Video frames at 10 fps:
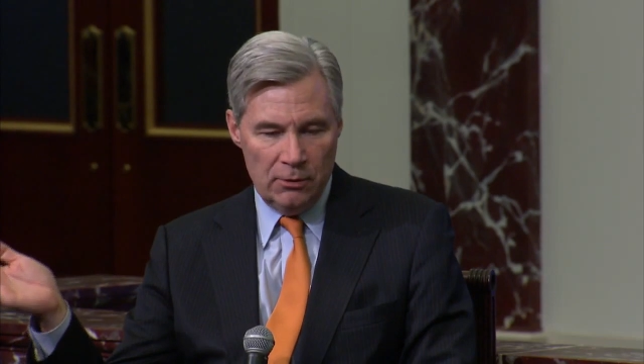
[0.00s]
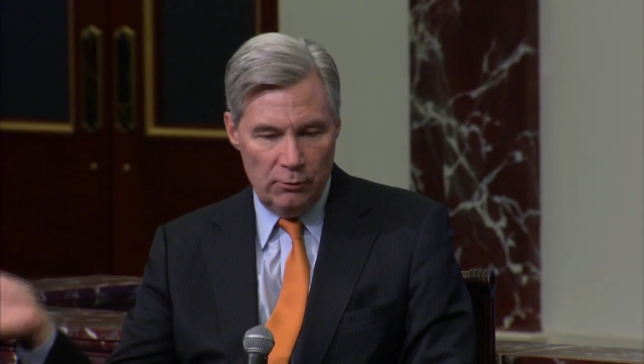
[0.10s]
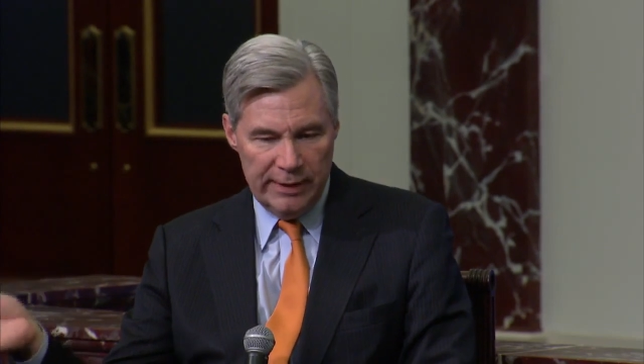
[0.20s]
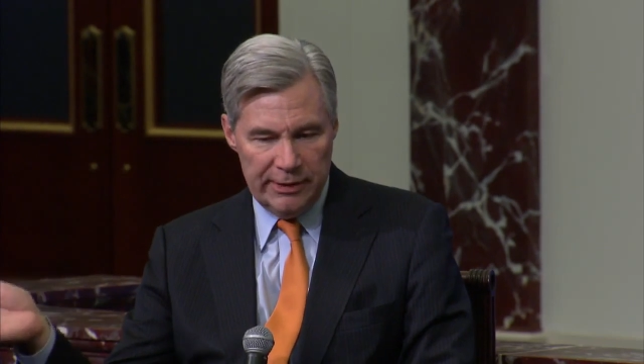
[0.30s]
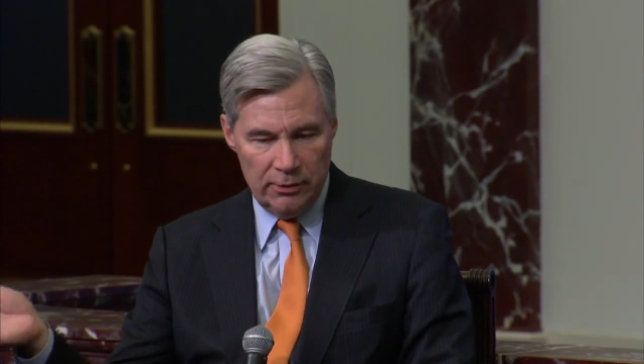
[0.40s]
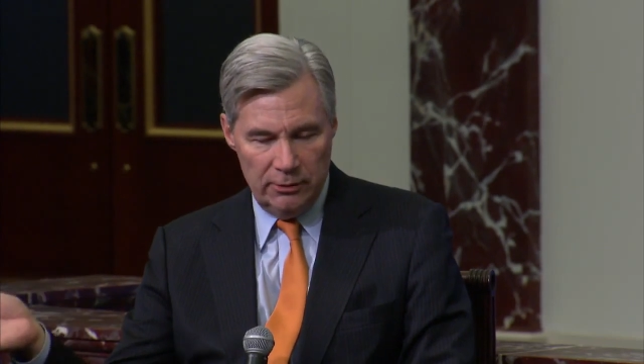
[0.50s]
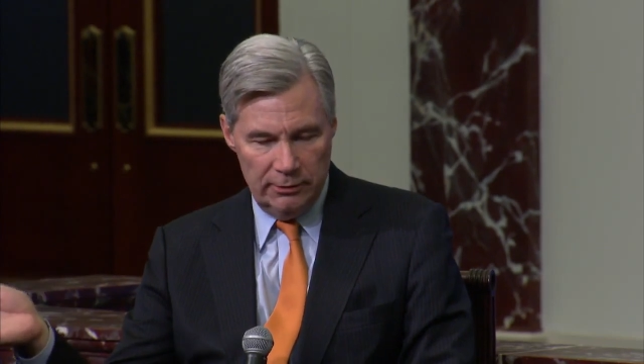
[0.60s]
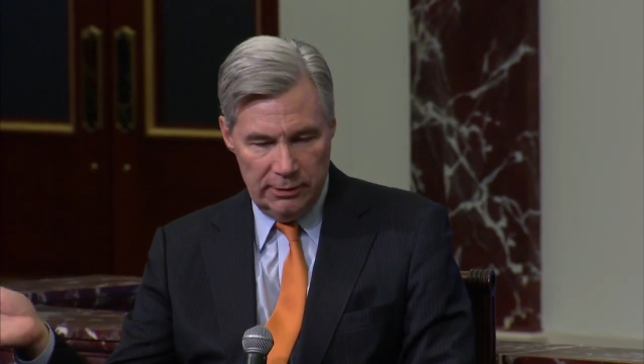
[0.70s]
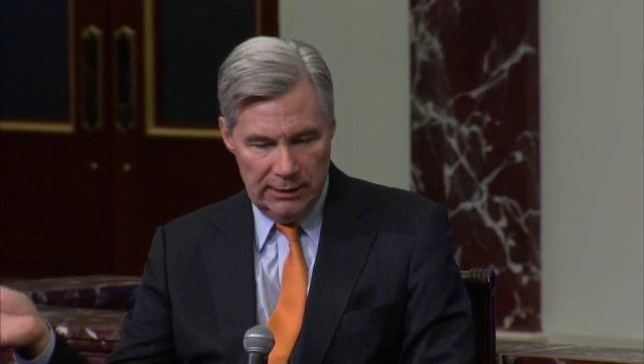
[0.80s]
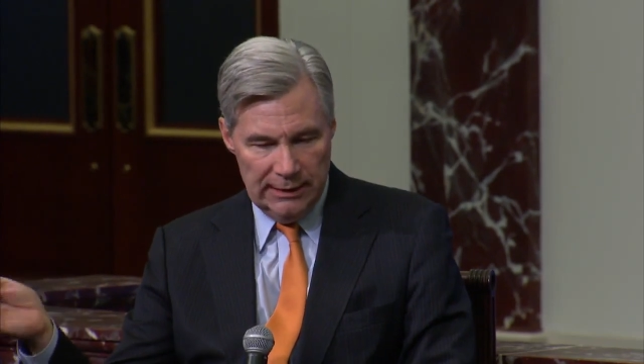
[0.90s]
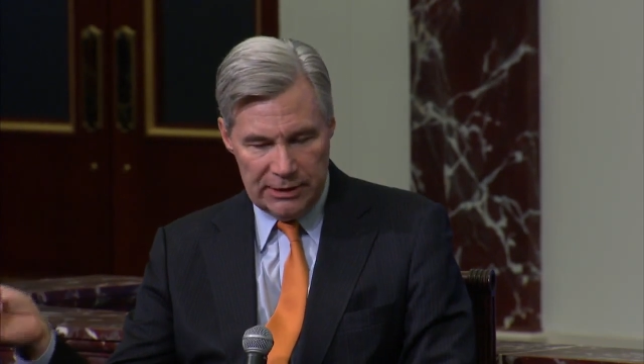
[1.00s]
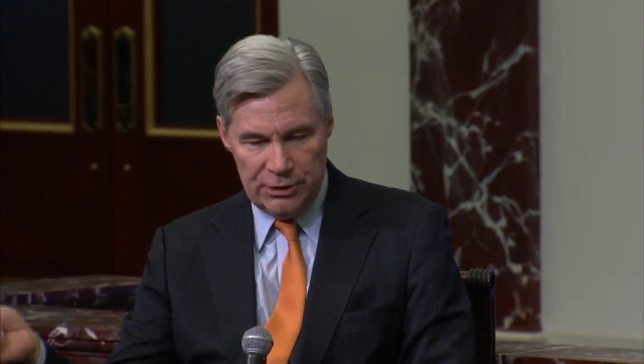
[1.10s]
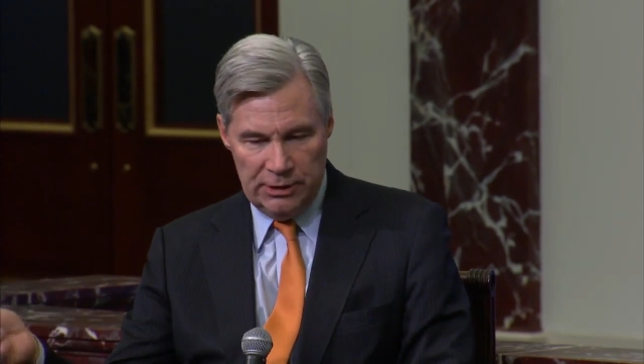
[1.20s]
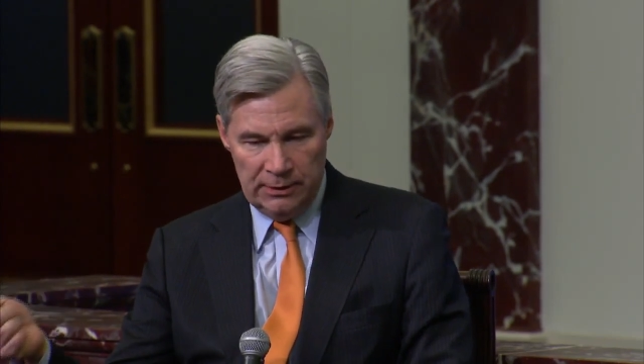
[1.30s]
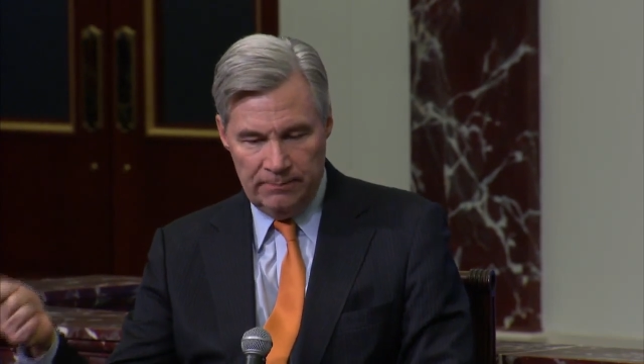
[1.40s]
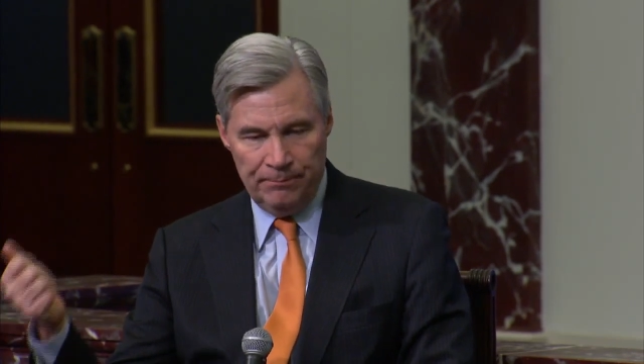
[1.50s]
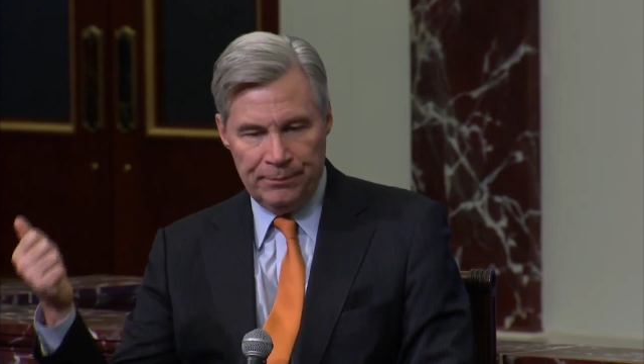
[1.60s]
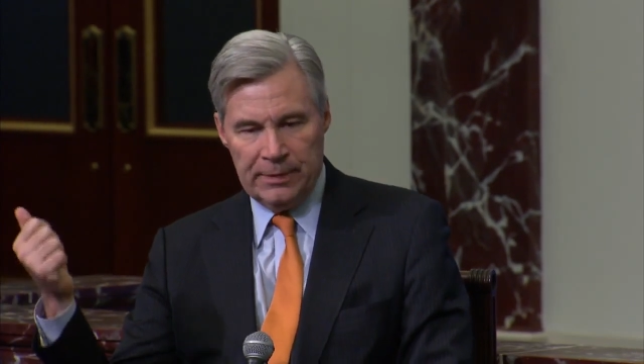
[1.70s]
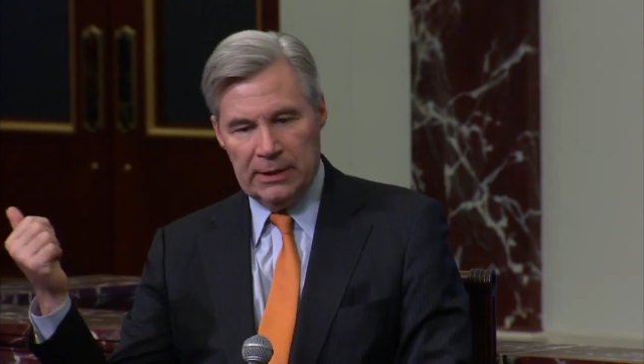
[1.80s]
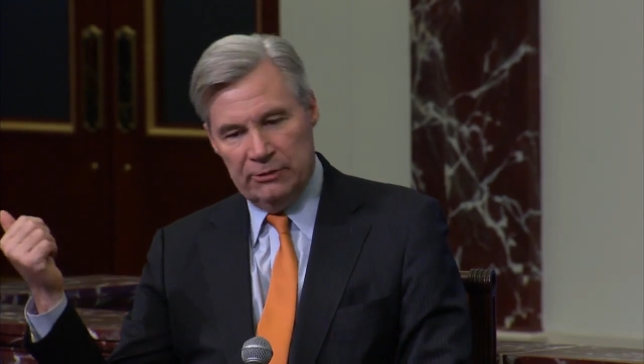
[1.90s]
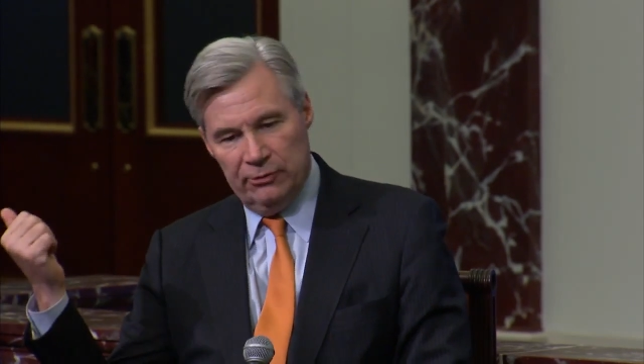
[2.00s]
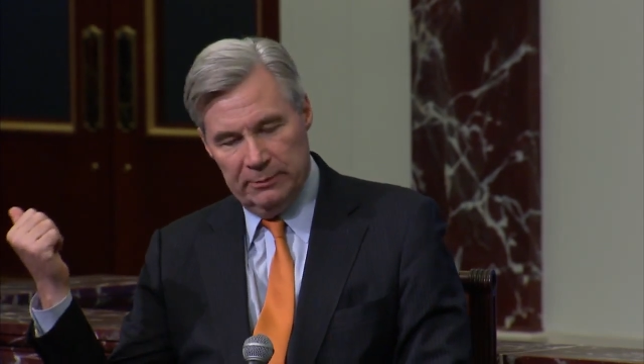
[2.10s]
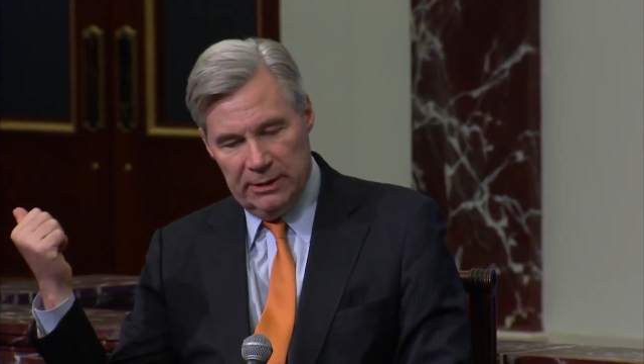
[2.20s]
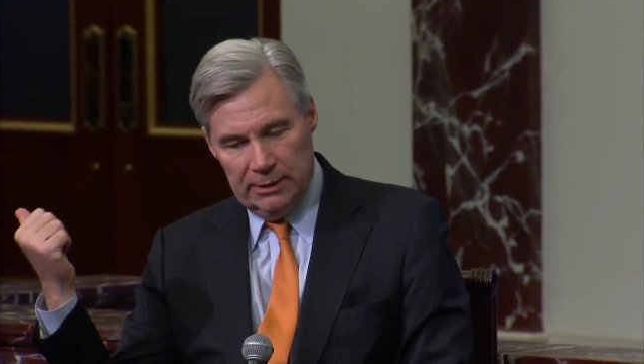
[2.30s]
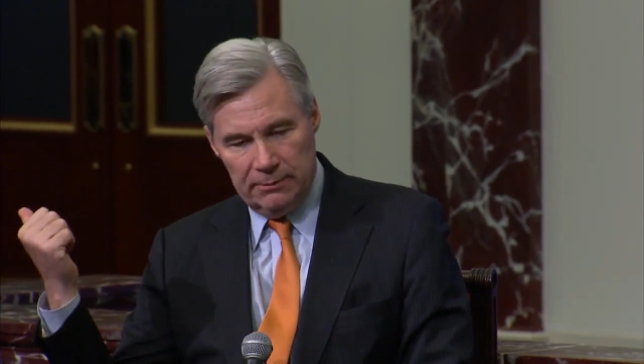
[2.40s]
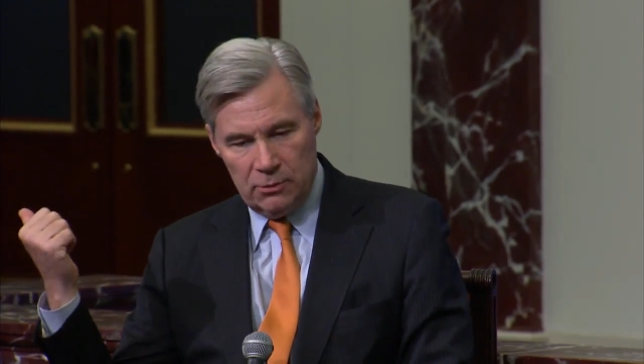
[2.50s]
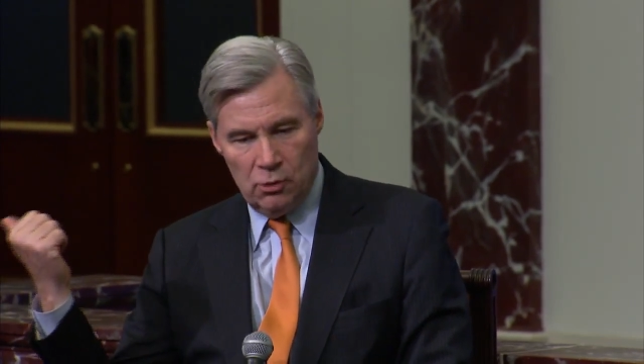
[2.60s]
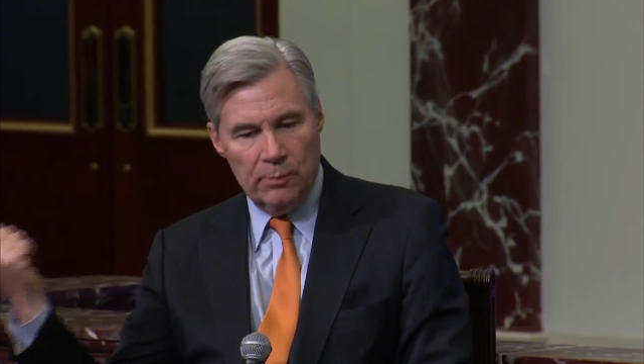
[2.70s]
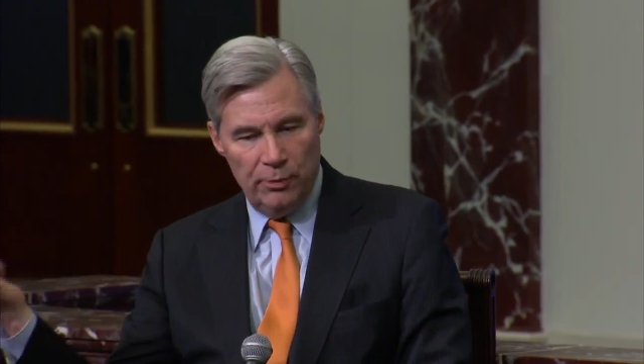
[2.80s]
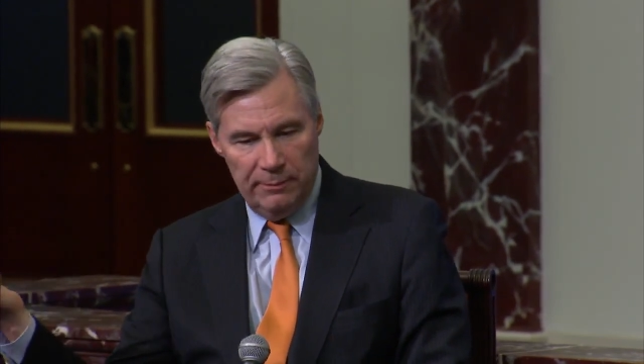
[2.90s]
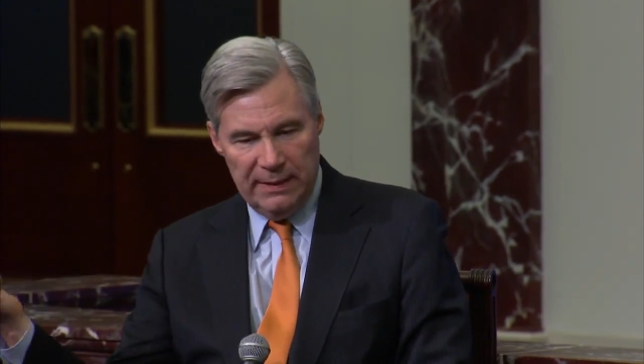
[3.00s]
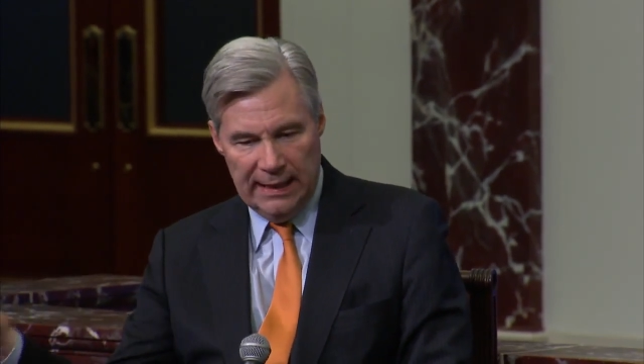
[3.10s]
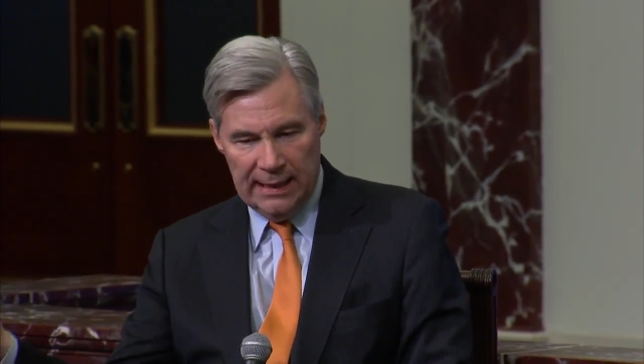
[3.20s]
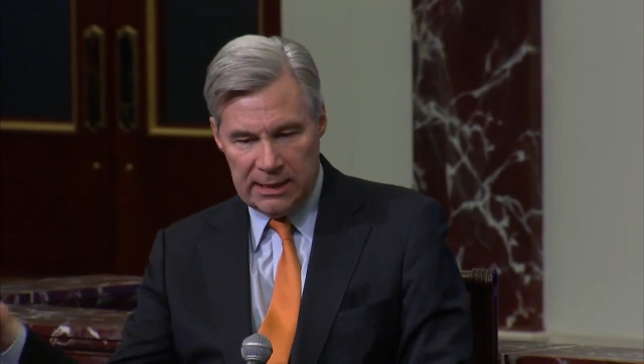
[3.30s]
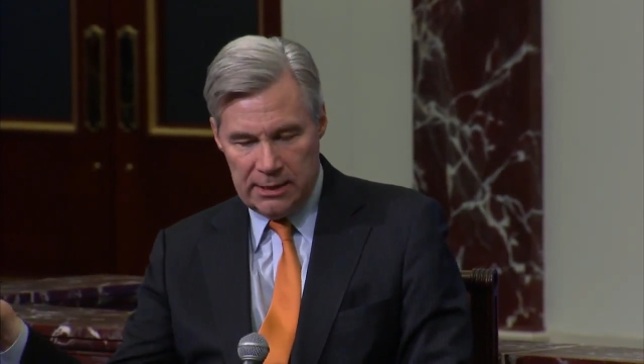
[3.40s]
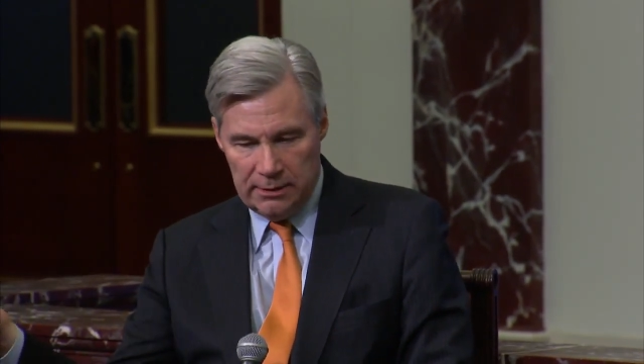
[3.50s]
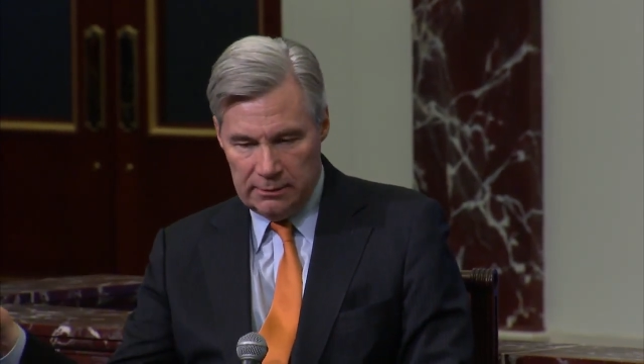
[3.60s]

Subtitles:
regular election. From a corporate PAC,